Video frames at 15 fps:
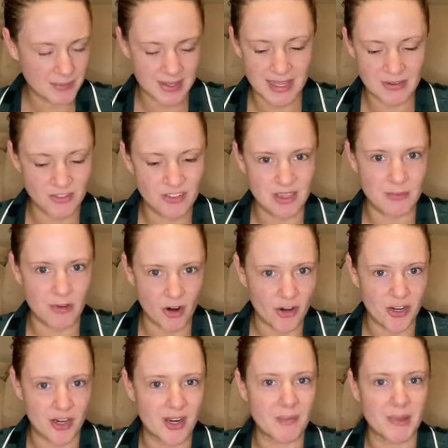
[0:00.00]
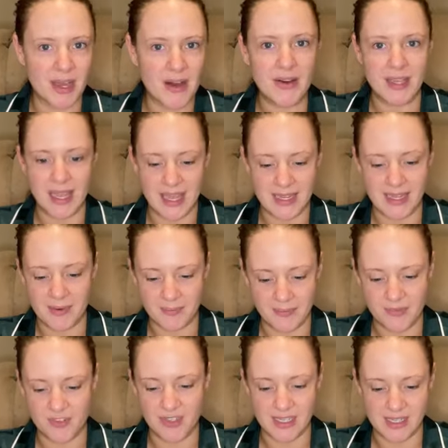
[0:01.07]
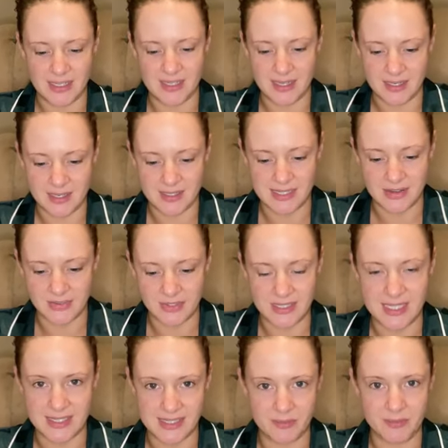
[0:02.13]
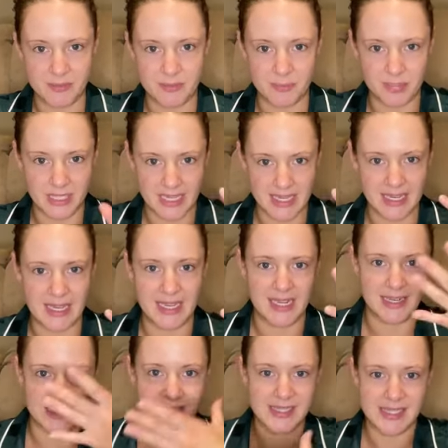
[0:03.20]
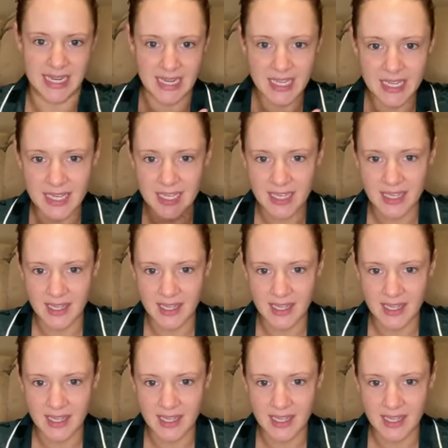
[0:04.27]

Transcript: But then she wrote it and I'm like, oh, okay, yeah, she definitely doesn't blink in sync.